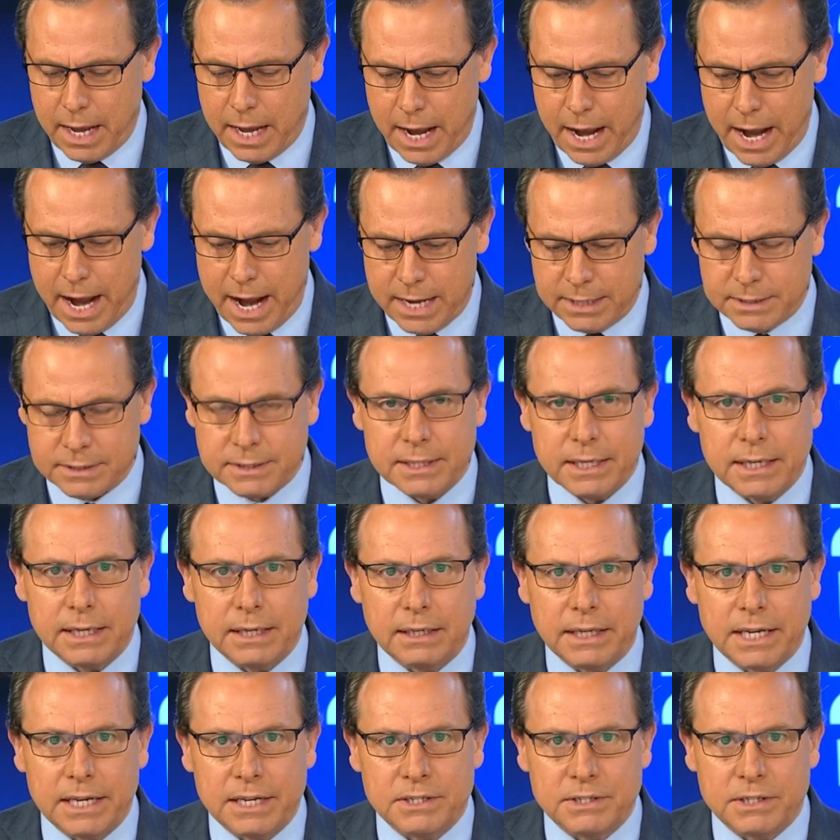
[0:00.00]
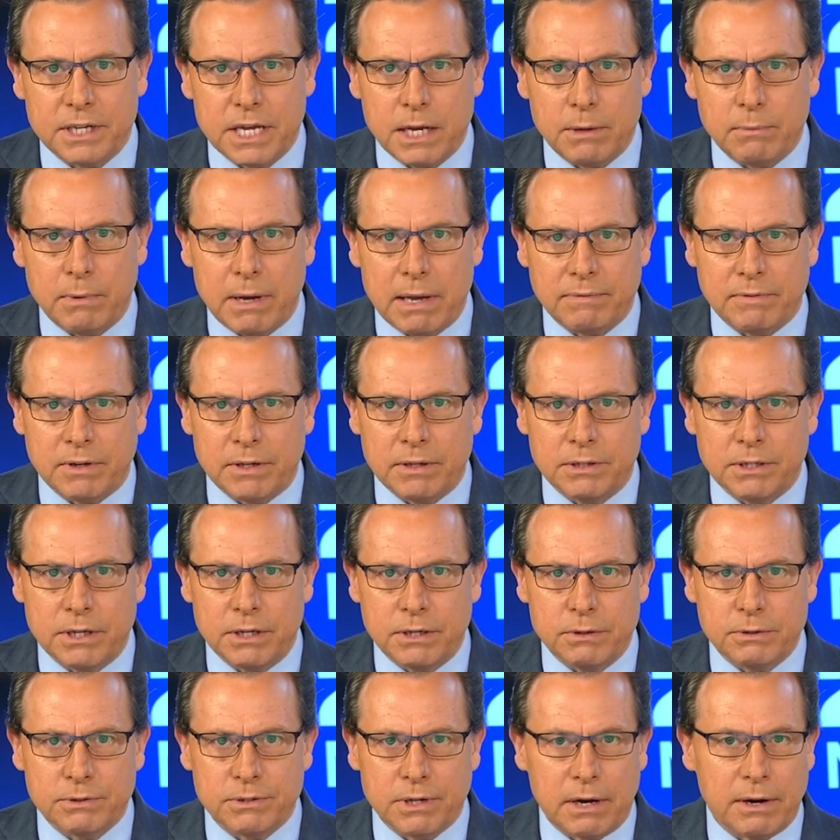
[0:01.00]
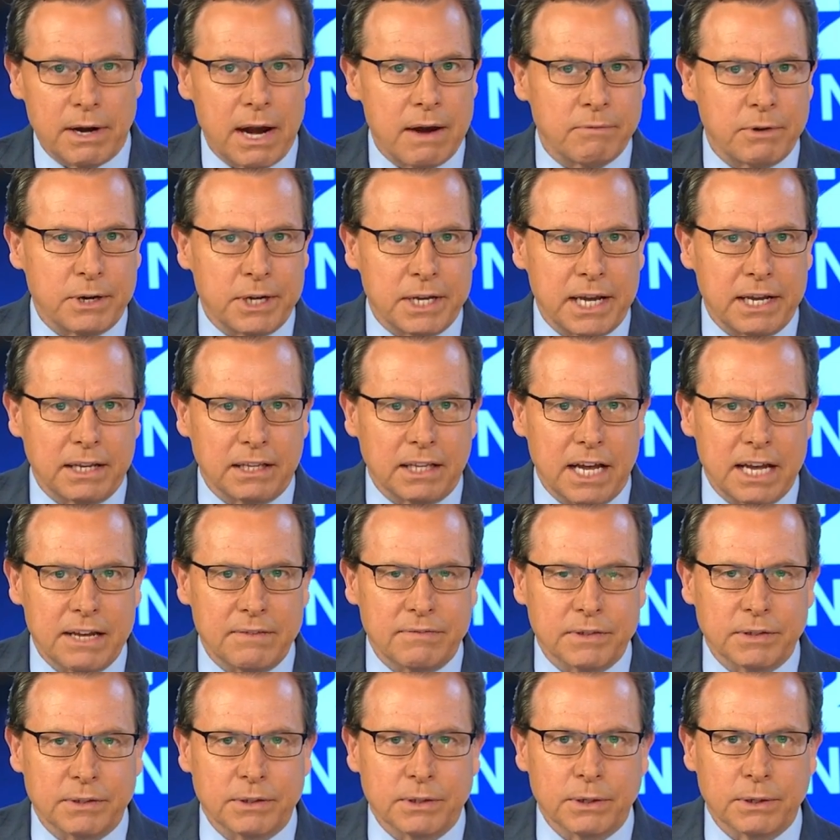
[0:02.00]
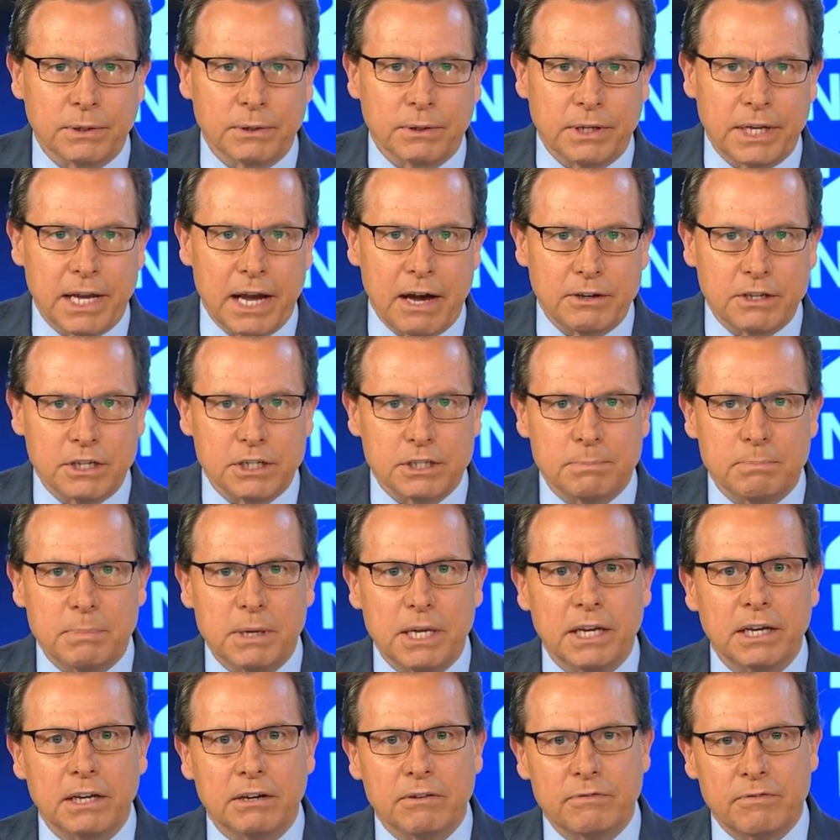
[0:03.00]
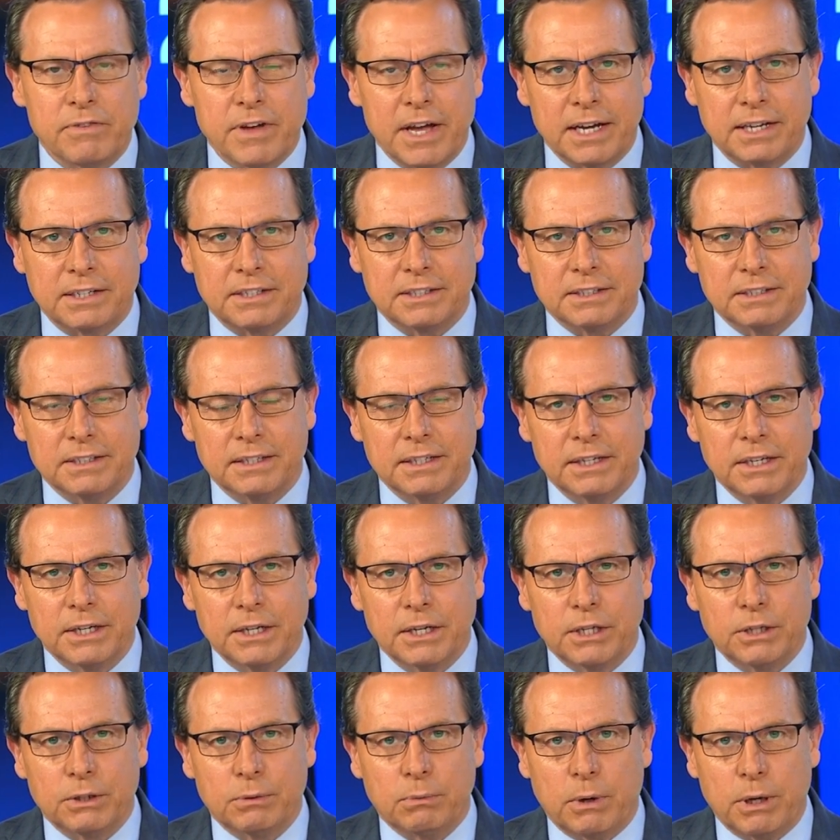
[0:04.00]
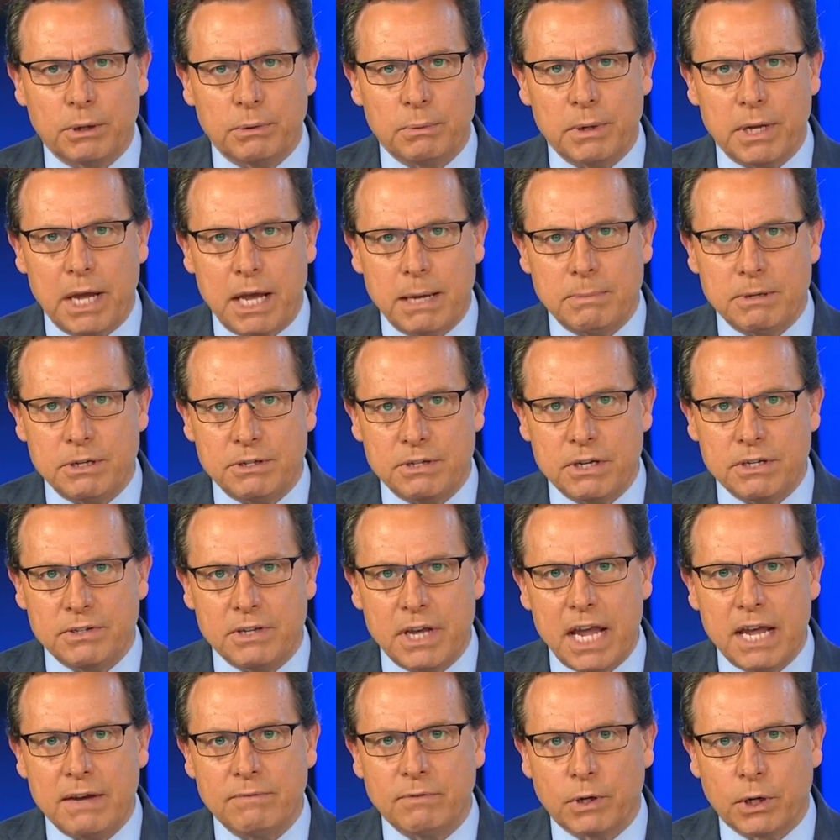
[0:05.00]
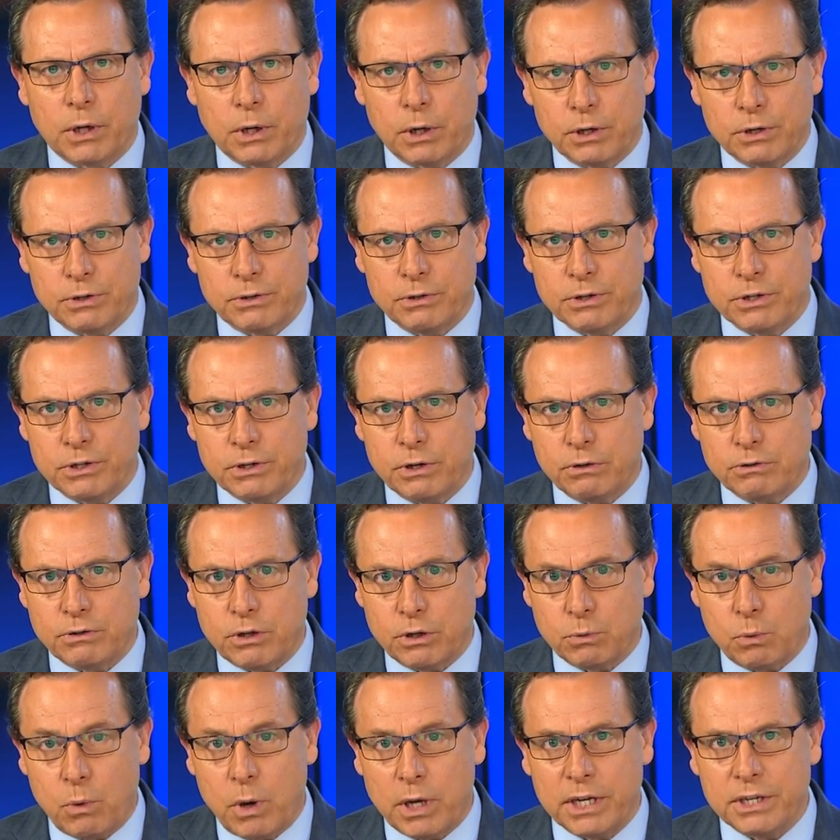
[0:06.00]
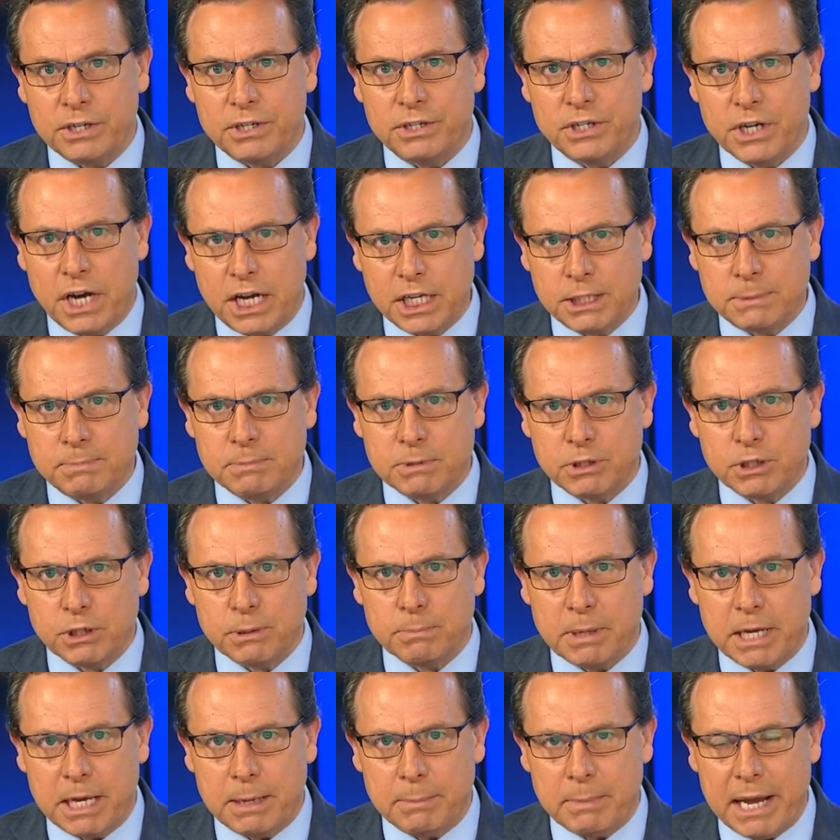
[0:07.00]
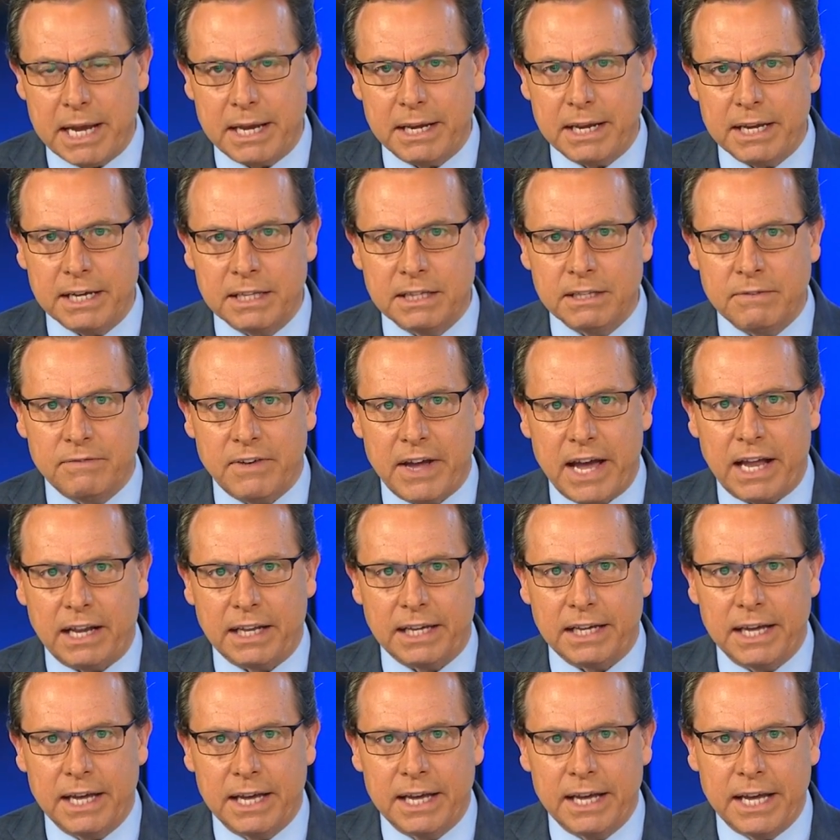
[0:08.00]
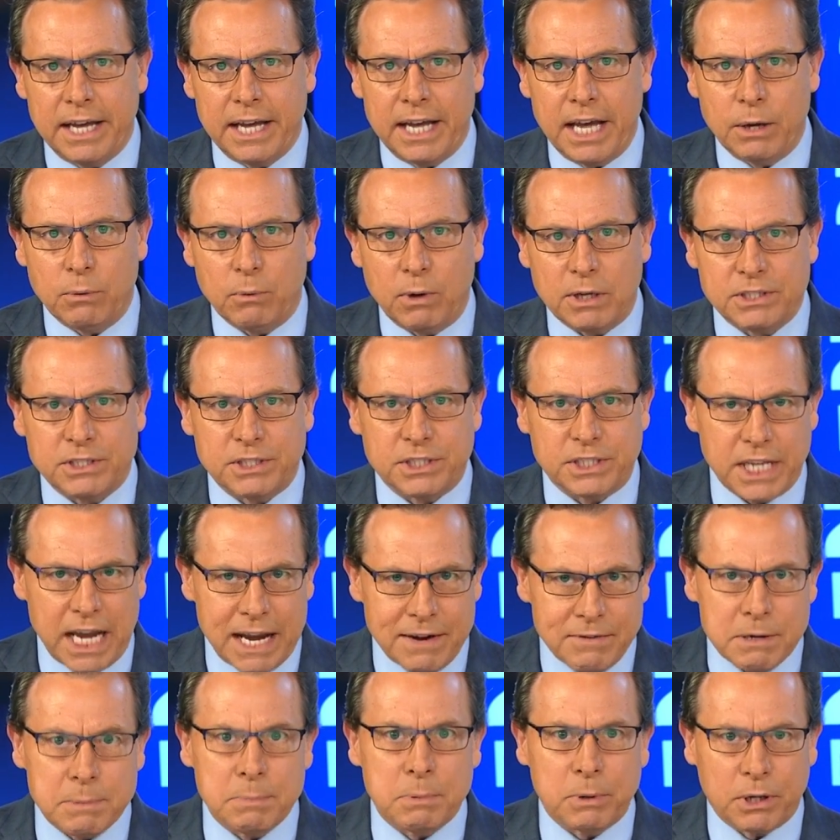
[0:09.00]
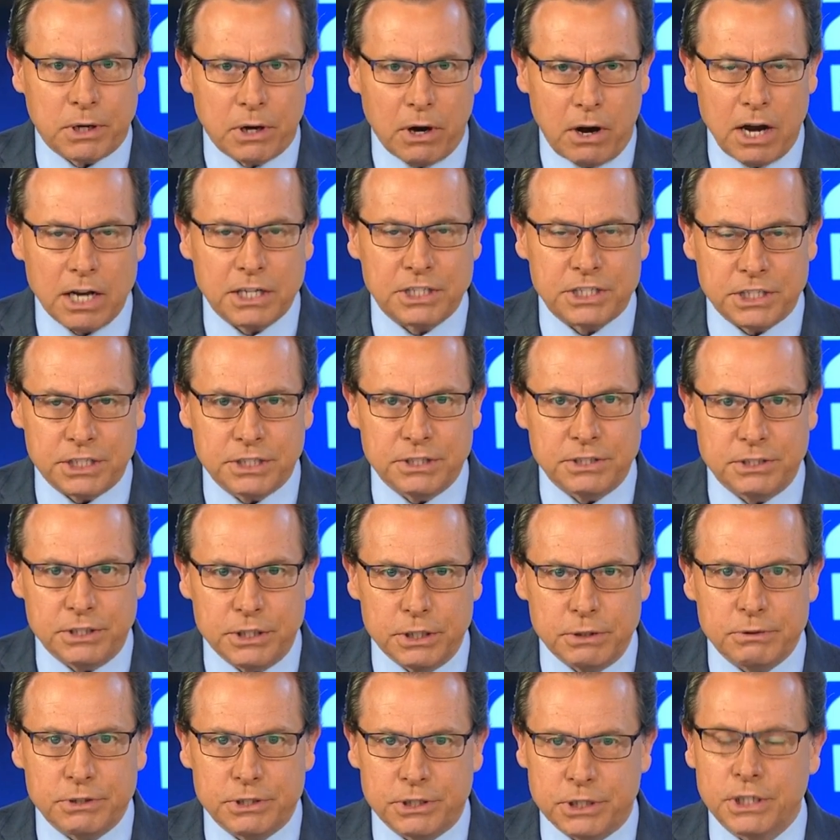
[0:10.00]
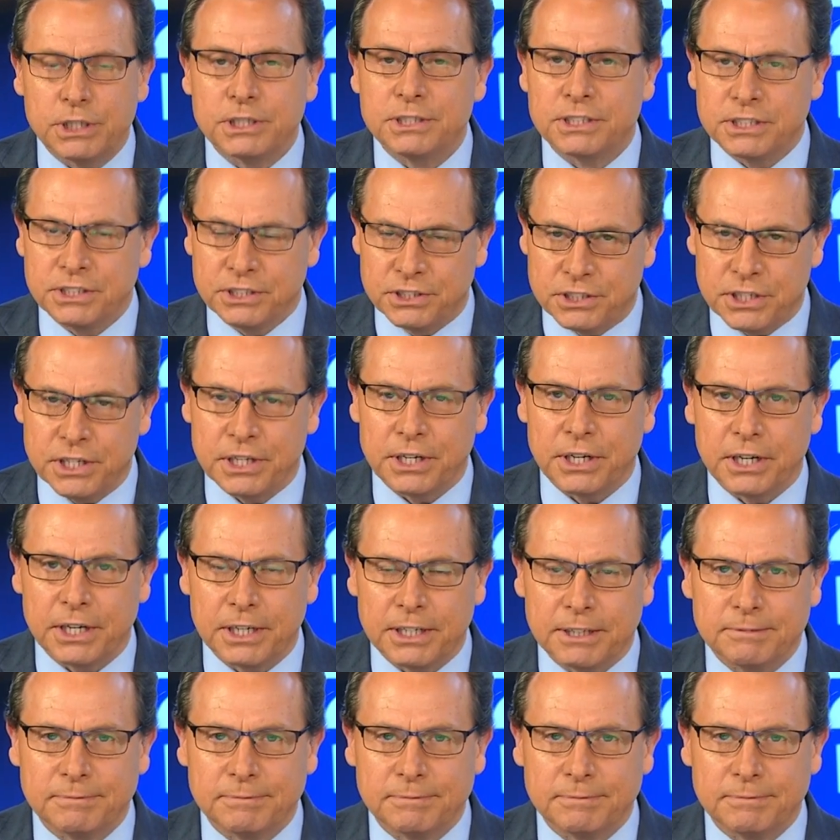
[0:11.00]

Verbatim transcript: As the latest heat wave continues, our everyday life in Kern County is being affected. 23 ABC's Ava Kirschner shows us what adjustments are being made in the valley and what safety precautions you should consider.